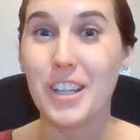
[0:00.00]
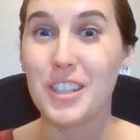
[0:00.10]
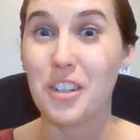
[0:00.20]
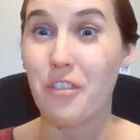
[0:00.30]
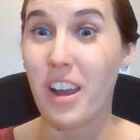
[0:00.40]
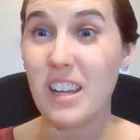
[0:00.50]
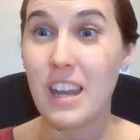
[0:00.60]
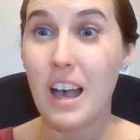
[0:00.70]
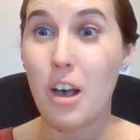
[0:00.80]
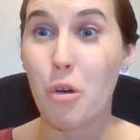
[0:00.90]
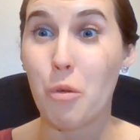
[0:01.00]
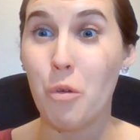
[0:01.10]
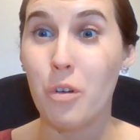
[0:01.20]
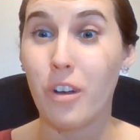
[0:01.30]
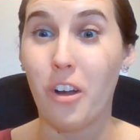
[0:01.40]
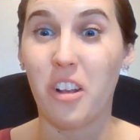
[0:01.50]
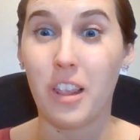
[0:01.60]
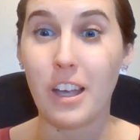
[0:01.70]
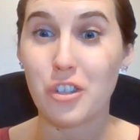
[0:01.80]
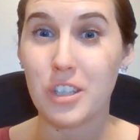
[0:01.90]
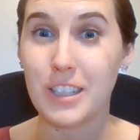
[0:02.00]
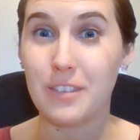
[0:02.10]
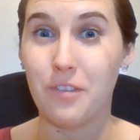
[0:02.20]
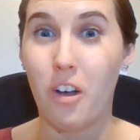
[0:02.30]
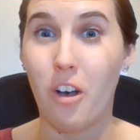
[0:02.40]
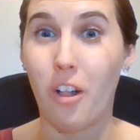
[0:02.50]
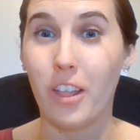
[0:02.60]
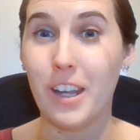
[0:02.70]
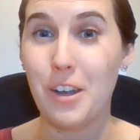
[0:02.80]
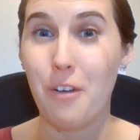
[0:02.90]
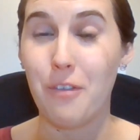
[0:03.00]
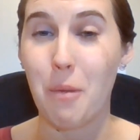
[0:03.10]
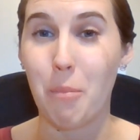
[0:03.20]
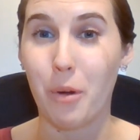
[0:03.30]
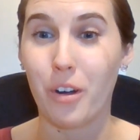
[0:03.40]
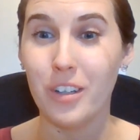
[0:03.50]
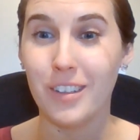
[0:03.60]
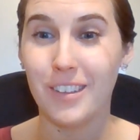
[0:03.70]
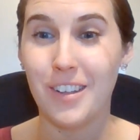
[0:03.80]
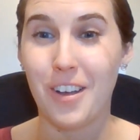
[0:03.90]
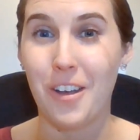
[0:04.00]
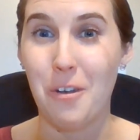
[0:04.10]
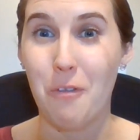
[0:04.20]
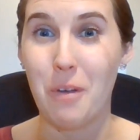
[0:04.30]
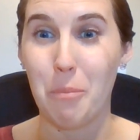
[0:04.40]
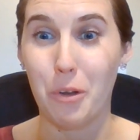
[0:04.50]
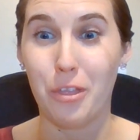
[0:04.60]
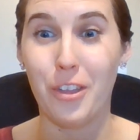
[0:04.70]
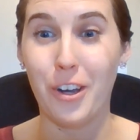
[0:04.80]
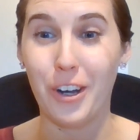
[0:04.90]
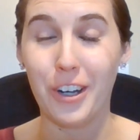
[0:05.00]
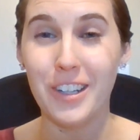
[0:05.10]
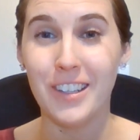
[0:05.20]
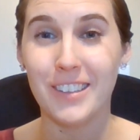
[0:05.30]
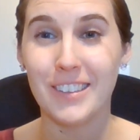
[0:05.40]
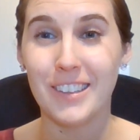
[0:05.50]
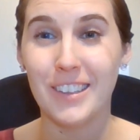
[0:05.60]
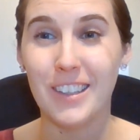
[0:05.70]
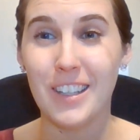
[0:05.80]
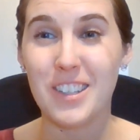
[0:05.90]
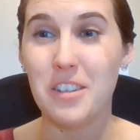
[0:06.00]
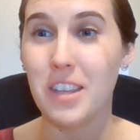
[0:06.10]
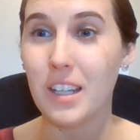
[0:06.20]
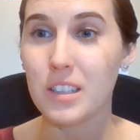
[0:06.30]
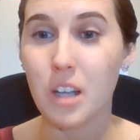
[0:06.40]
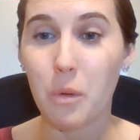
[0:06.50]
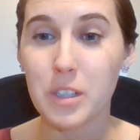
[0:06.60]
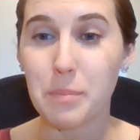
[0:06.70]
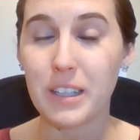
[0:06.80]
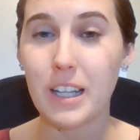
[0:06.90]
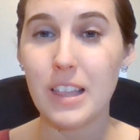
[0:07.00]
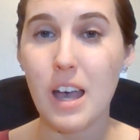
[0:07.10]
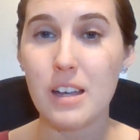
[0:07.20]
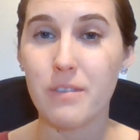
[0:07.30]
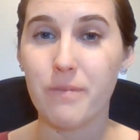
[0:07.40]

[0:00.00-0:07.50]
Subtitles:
So right now, our elections fall in November, on November 3rd. Do you think it's always been like that?